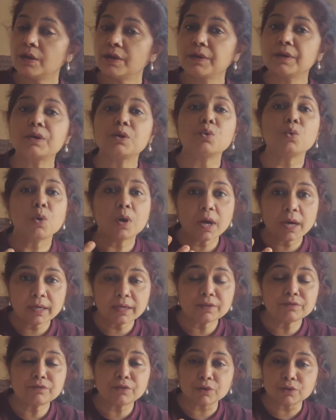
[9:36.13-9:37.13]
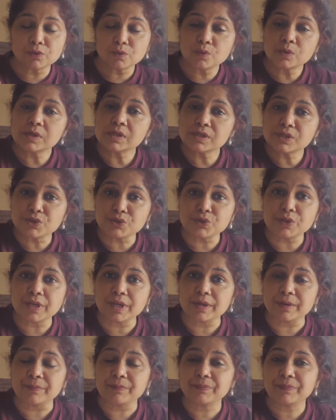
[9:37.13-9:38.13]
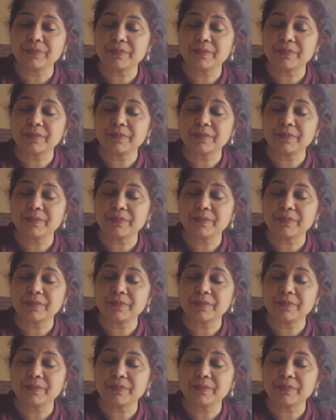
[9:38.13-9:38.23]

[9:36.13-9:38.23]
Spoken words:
required for the world today,